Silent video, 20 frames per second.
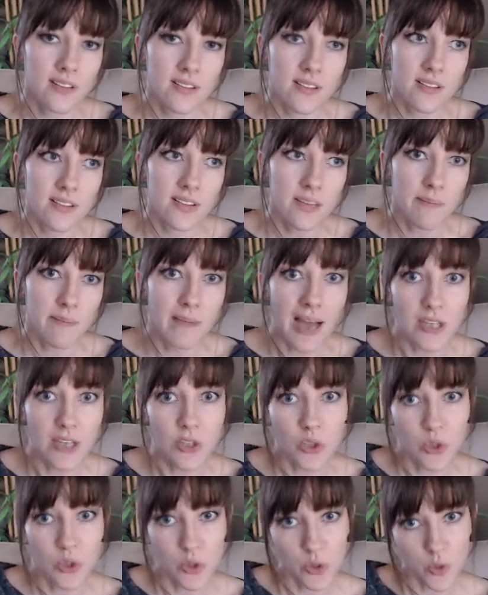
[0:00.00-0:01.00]
the
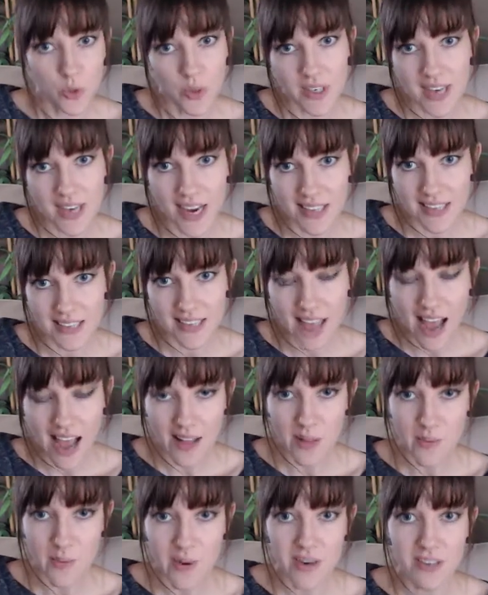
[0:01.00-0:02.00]
magical sword
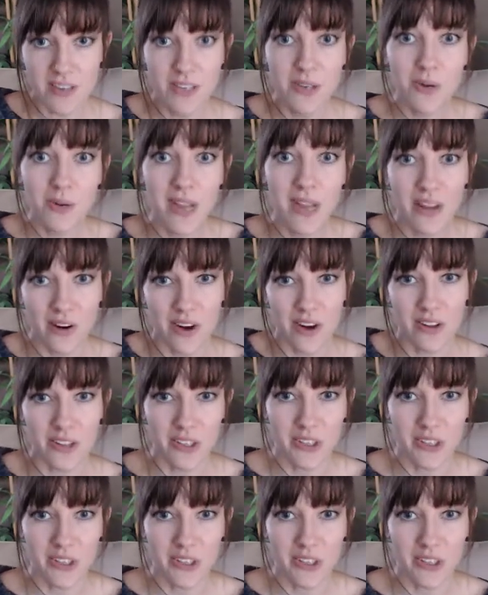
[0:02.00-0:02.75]
Excalibur to King Arthur.